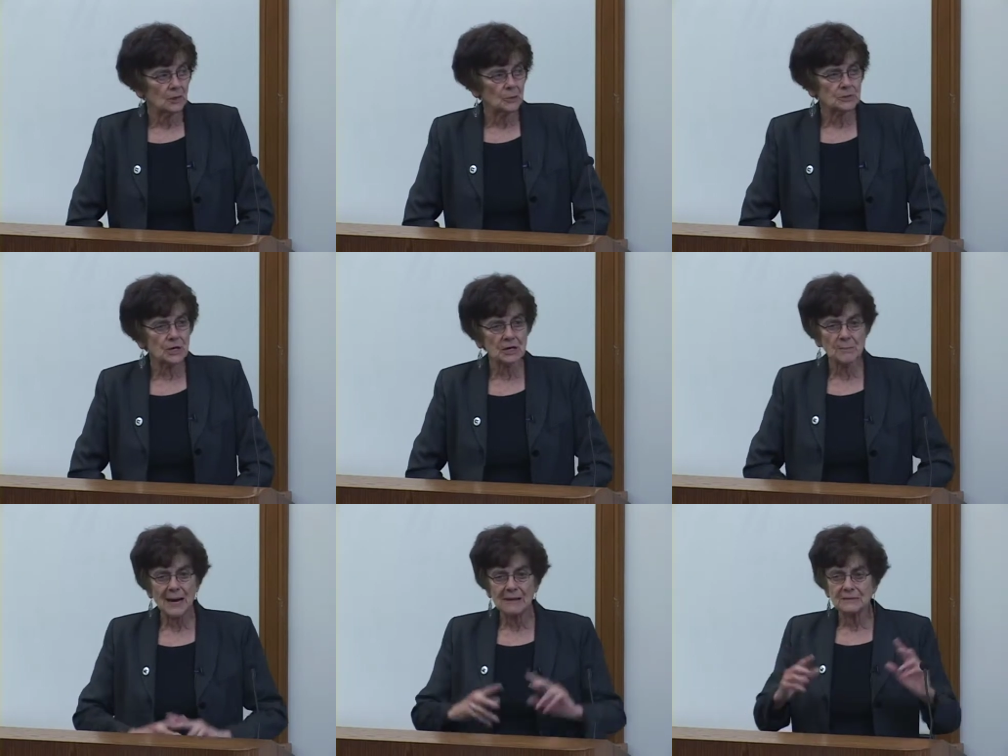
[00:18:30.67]
We talk
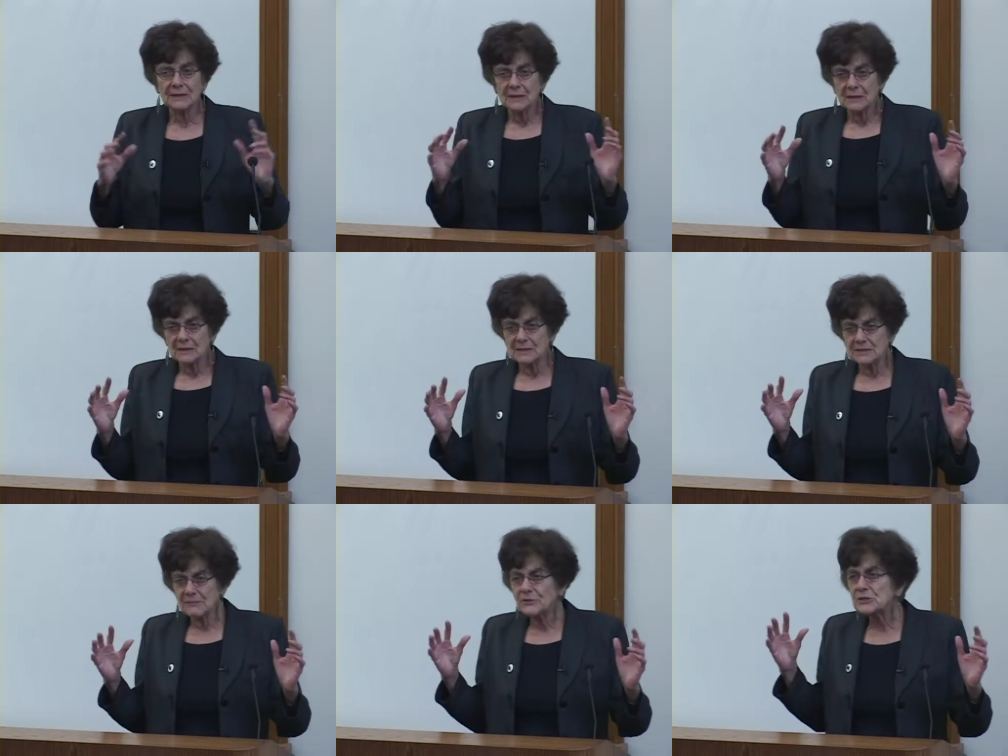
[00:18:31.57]
about the
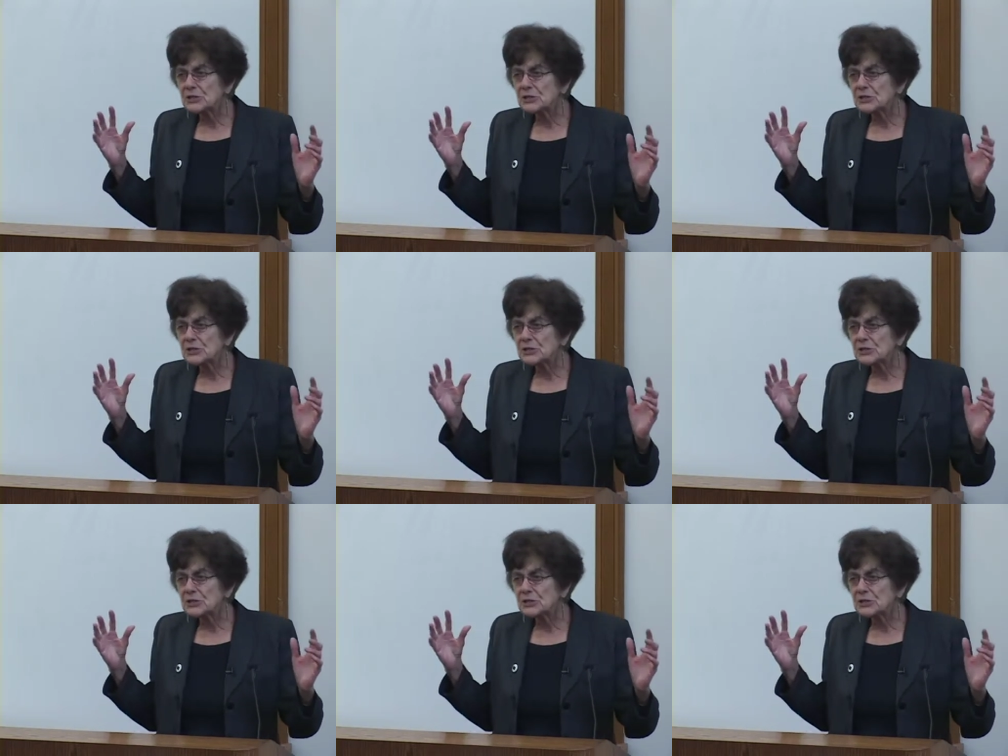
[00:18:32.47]
different